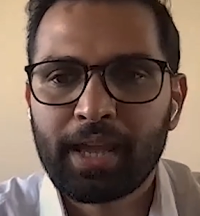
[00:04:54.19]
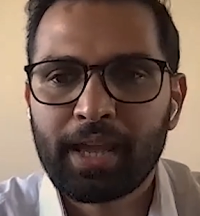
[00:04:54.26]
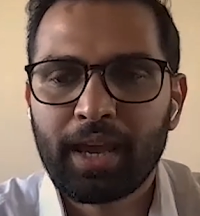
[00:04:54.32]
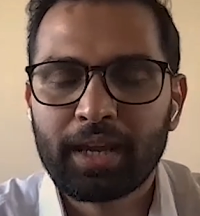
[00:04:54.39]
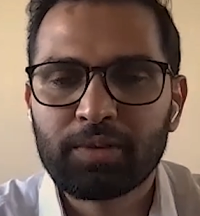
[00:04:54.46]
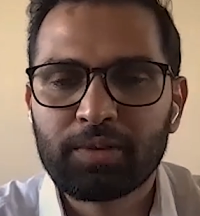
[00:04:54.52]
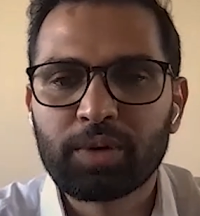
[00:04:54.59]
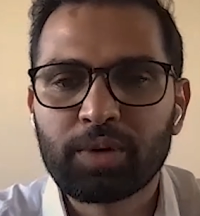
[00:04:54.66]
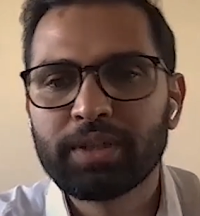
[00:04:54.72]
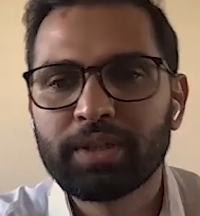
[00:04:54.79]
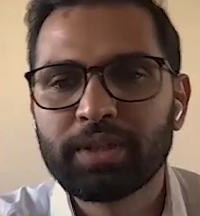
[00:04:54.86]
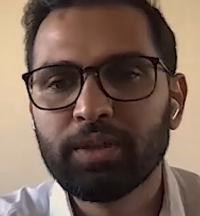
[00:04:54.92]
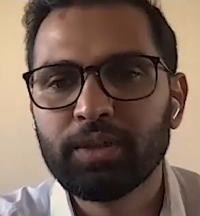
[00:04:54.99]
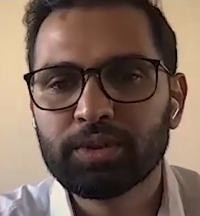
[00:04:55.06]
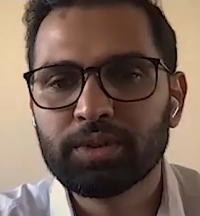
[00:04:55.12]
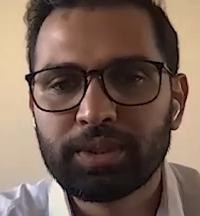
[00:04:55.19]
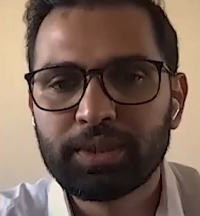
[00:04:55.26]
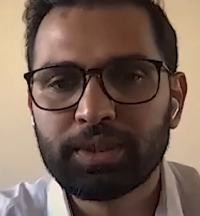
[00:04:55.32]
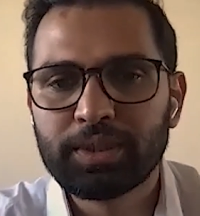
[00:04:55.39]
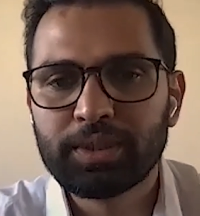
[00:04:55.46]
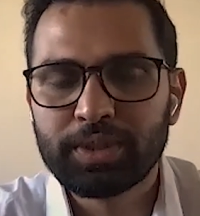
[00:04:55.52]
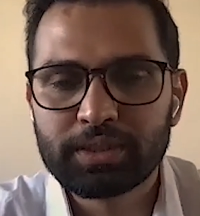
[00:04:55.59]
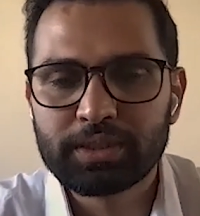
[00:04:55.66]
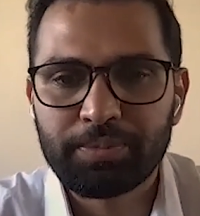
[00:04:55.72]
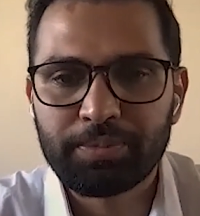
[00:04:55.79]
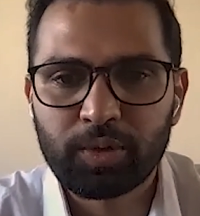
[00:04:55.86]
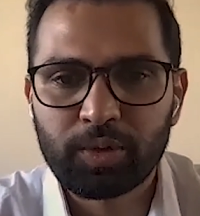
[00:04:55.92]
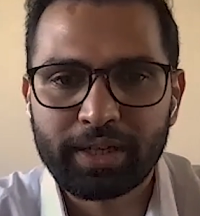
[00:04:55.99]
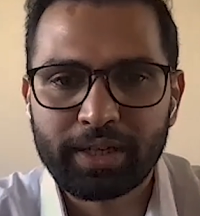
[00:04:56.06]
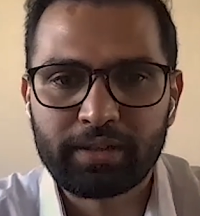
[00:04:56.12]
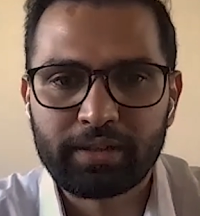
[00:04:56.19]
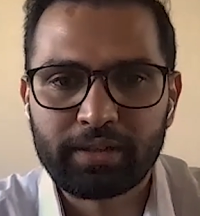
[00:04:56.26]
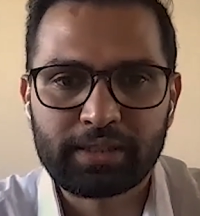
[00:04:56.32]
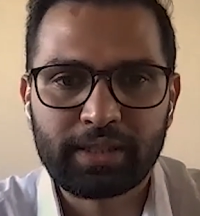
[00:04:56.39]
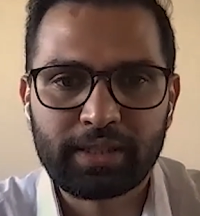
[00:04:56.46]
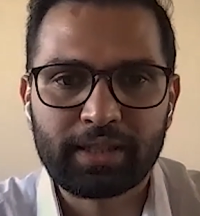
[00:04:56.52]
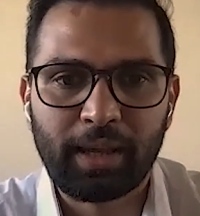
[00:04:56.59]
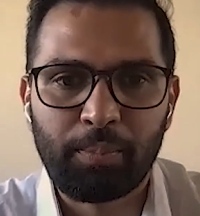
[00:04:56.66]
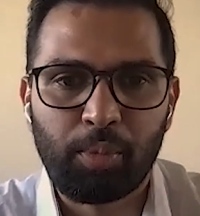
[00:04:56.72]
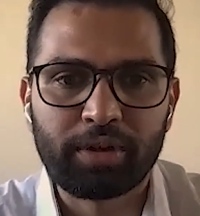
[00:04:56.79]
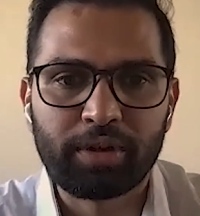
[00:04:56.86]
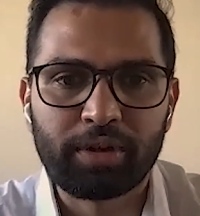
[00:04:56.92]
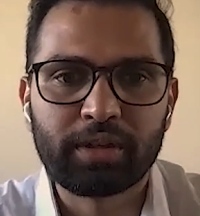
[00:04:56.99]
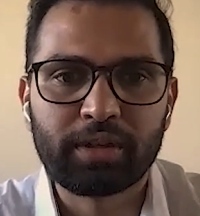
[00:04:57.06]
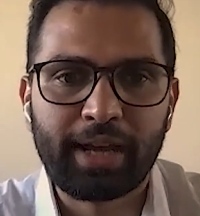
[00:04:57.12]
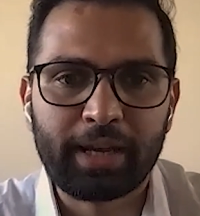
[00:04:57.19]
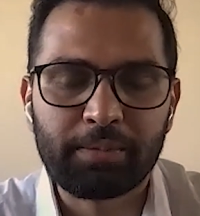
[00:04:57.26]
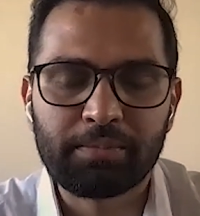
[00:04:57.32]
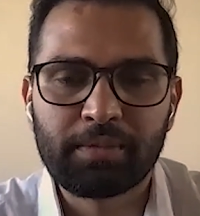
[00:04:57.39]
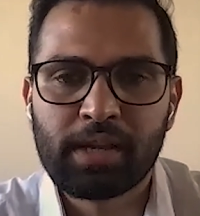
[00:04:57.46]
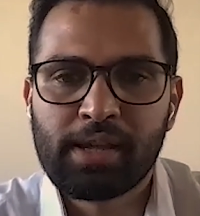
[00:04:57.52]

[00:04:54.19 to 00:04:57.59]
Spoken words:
And what we did was we did something quite interesting at that point in time.